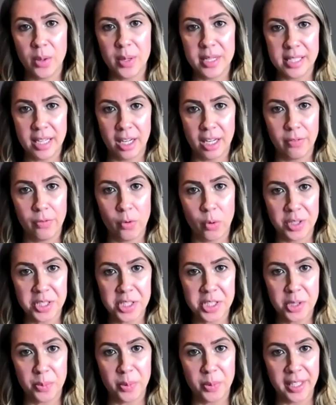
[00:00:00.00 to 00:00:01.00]
US Air
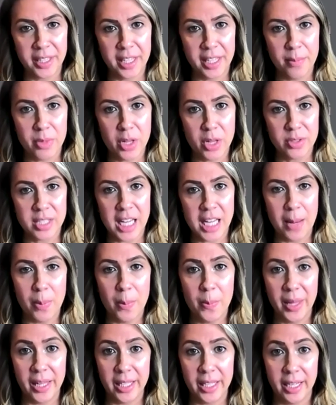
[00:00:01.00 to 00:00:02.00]
Force to bring them those
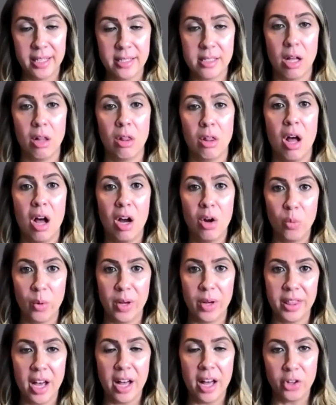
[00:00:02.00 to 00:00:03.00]
capabilities along
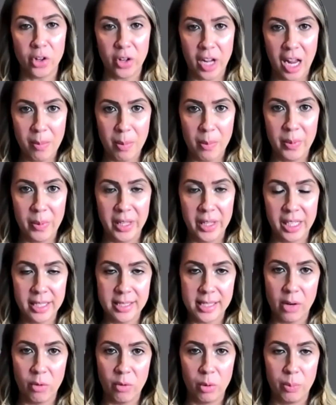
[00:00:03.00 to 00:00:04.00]
with other
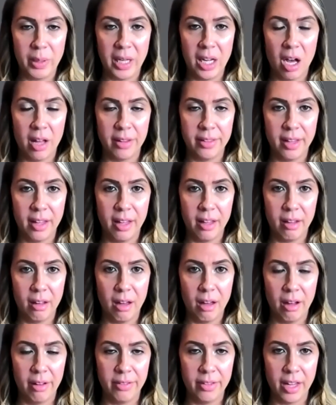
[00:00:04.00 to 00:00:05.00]
capabilities that will be on the
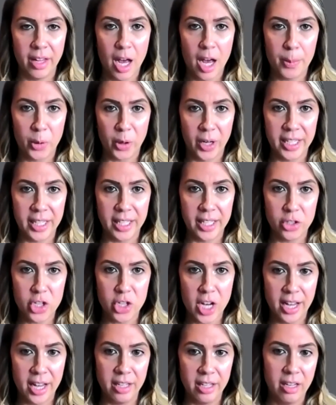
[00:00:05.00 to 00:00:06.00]
upgraded
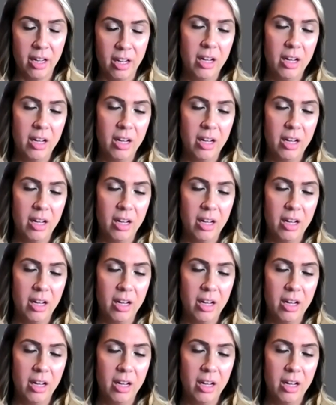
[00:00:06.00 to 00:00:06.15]
jet